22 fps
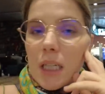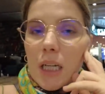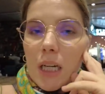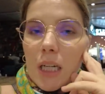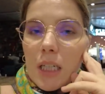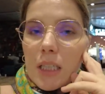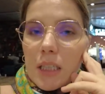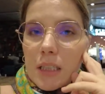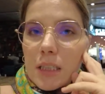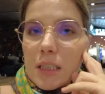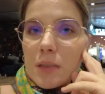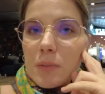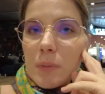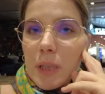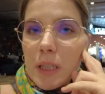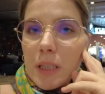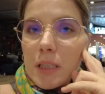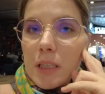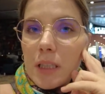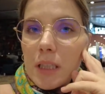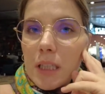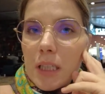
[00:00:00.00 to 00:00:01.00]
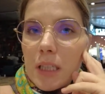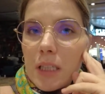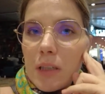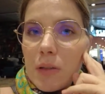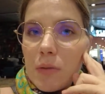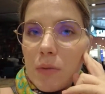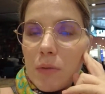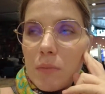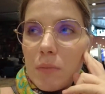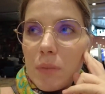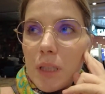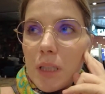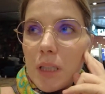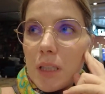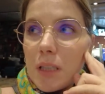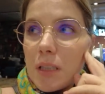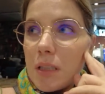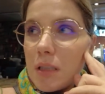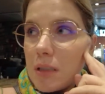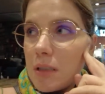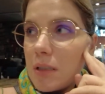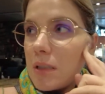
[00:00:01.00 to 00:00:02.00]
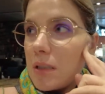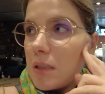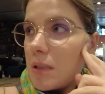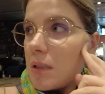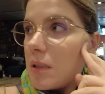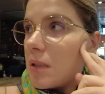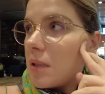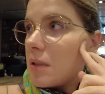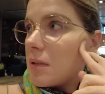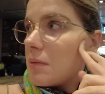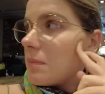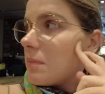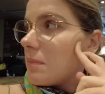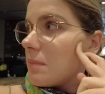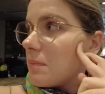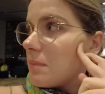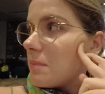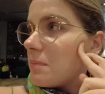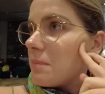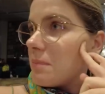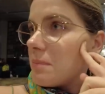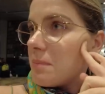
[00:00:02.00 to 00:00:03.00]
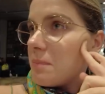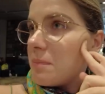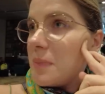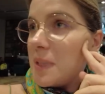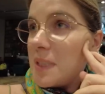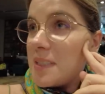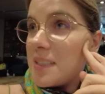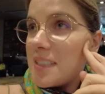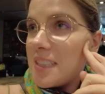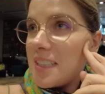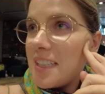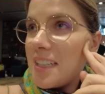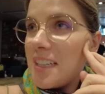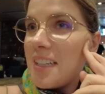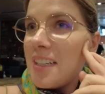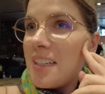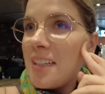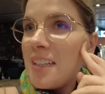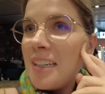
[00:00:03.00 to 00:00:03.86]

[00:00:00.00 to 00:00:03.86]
I expected that it would be busy,